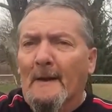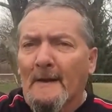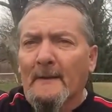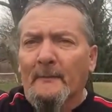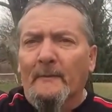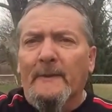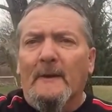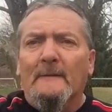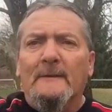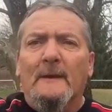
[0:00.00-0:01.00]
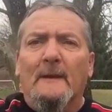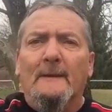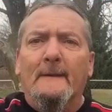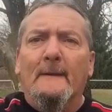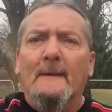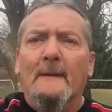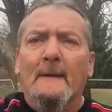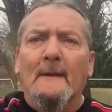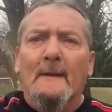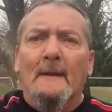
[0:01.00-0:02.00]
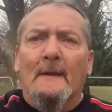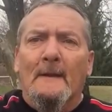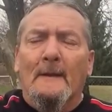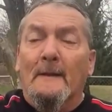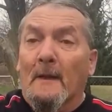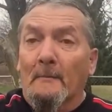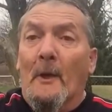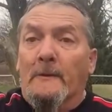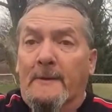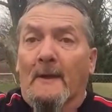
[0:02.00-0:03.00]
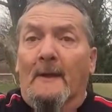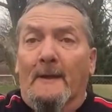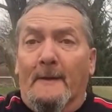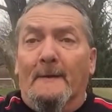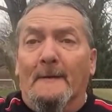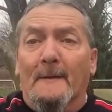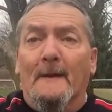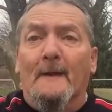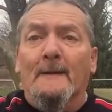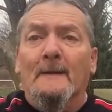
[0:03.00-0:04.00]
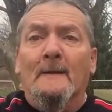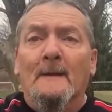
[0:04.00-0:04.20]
I love to be outside. And I'm outside a lot.